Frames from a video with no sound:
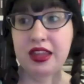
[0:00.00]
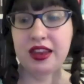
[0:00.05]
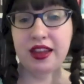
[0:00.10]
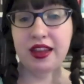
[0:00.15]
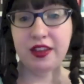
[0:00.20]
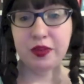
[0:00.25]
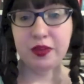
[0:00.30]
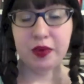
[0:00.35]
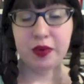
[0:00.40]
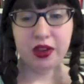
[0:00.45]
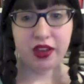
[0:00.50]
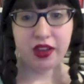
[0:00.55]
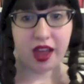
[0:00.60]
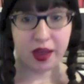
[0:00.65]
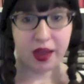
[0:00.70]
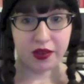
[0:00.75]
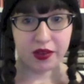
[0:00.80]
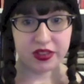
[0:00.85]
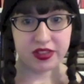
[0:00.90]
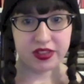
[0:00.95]
The next
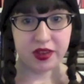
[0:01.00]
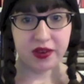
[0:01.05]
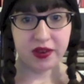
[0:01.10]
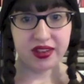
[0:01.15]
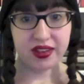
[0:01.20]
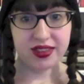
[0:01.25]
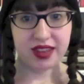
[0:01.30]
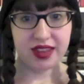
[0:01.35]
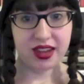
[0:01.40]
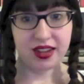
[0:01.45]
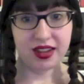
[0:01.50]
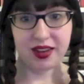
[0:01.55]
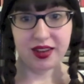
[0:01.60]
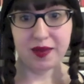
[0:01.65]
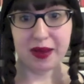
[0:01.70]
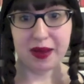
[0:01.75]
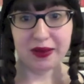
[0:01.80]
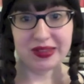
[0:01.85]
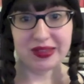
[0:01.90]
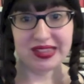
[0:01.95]
book I was so
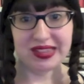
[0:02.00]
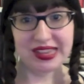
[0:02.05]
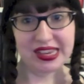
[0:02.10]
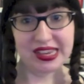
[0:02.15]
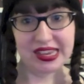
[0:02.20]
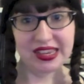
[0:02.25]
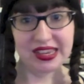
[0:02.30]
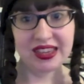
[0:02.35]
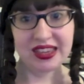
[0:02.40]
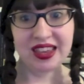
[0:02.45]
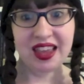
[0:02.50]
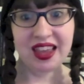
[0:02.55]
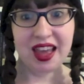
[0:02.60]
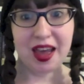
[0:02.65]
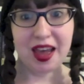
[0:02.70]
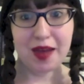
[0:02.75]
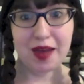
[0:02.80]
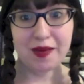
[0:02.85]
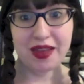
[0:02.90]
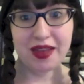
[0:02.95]
excited about seeing
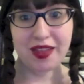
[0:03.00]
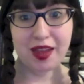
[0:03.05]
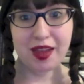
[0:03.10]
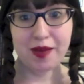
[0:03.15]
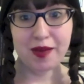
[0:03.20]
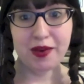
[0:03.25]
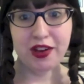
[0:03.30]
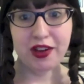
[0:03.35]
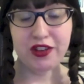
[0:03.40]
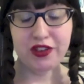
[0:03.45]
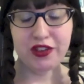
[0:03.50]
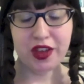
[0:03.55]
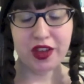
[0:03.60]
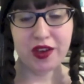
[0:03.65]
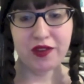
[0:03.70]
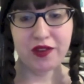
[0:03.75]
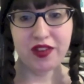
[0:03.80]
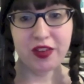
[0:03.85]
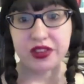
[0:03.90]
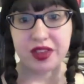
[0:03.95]
on my library
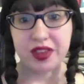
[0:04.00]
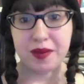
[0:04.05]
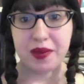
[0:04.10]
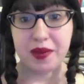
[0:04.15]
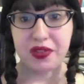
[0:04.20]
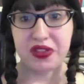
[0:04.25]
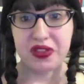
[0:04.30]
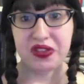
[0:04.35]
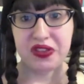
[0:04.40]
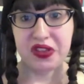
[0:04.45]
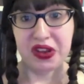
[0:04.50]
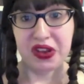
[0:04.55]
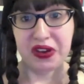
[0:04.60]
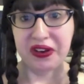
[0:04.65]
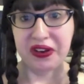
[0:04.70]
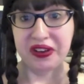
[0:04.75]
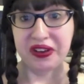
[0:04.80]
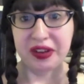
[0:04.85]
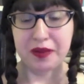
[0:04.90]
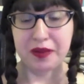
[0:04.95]
shelf just came out this
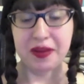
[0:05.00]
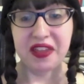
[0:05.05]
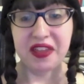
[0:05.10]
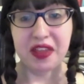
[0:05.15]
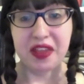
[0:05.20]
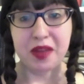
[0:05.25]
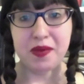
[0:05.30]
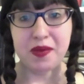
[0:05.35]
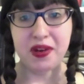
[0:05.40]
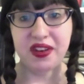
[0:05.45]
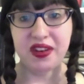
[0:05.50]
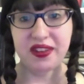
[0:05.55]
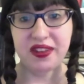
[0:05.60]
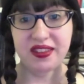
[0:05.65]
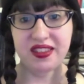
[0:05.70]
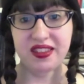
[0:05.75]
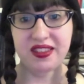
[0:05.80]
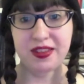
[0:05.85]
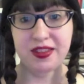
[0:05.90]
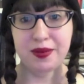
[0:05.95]
year, and my library
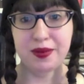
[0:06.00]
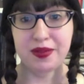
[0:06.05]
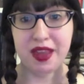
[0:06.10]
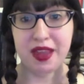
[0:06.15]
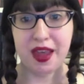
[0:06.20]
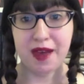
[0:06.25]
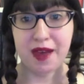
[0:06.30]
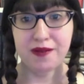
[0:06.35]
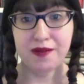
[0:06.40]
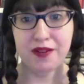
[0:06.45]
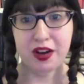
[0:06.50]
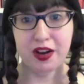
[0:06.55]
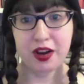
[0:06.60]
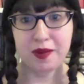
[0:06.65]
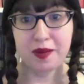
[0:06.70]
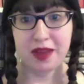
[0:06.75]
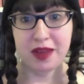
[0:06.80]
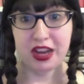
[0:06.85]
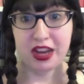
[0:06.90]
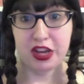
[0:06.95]
doesn't seem to have
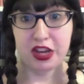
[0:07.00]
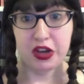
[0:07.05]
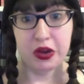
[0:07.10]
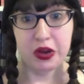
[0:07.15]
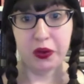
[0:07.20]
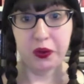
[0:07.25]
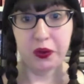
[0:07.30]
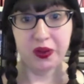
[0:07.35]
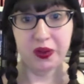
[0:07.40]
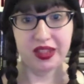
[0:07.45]
very many new